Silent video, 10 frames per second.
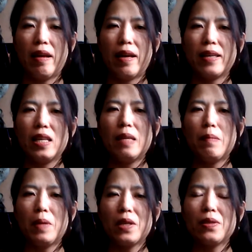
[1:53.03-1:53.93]
And
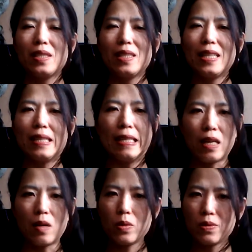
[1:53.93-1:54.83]
because he did
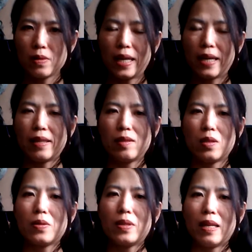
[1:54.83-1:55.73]
not want to die,
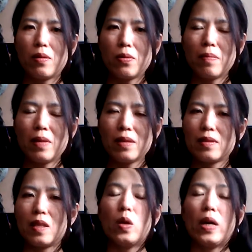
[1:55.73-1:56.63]
so that 3 months
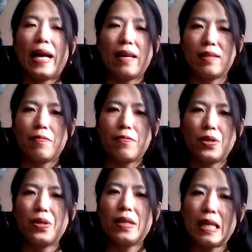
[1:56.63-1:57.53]
he had a
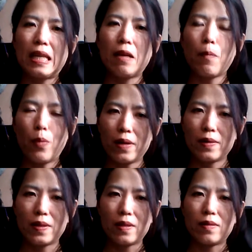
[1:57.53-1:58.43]
very keen
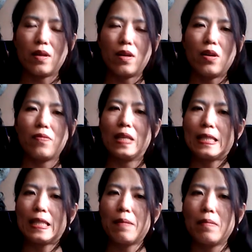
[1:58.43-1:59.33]
process of
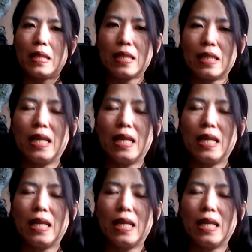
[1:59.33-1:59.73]
examining